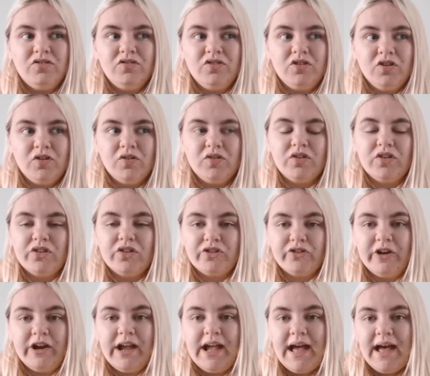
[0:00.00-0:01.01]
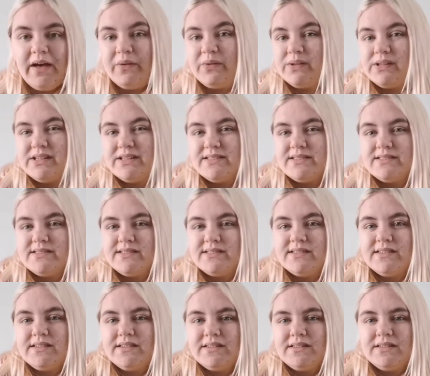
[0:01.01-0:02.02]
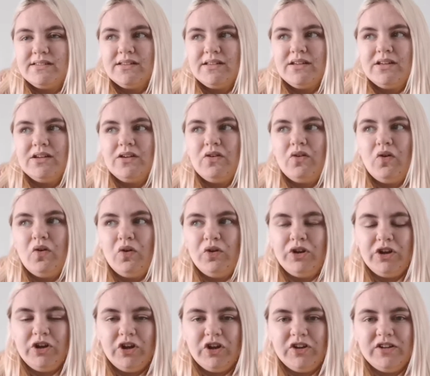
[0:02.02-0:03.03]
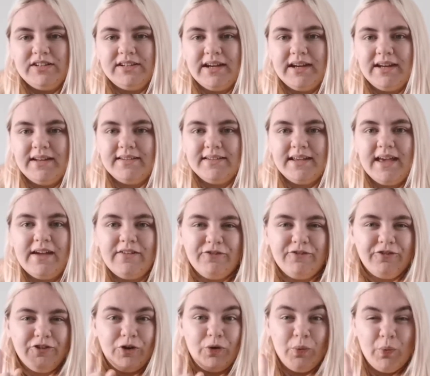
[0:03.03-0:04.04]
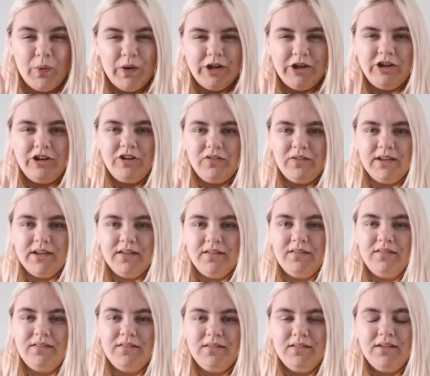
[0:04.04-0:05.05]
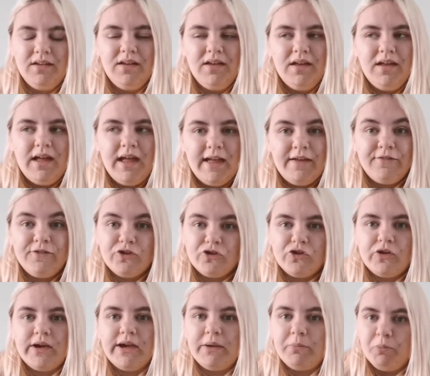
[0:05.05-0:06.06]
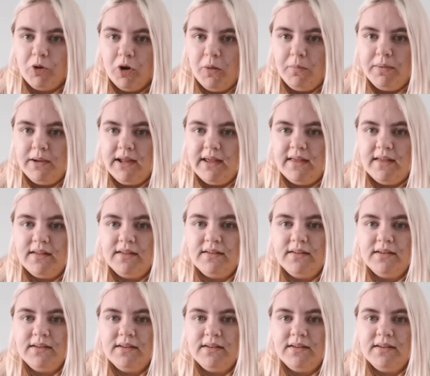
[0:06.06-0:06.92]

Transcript: 2 to 3 hours on a good day to get through one unit if you're doing it properly.